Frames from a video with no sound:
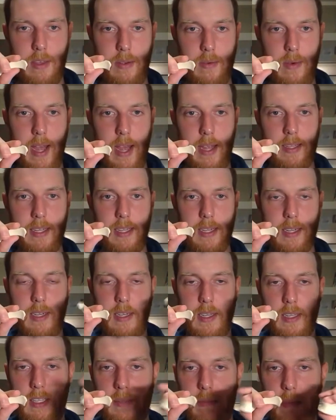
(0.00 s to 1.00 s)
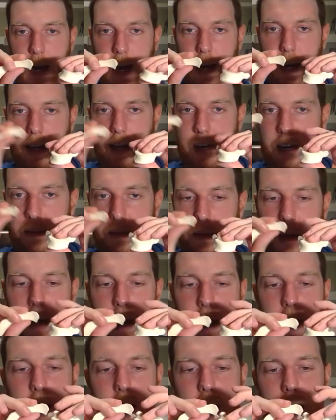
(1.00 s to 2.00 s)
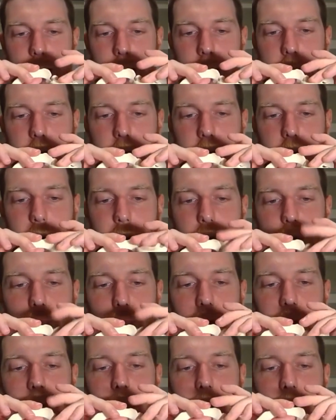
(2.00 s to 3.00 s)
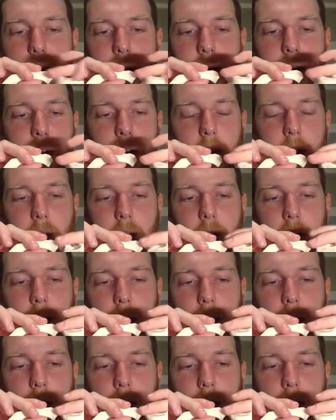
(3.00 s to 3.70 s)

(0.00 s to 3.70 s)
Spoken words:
thoracic spine and my rib here,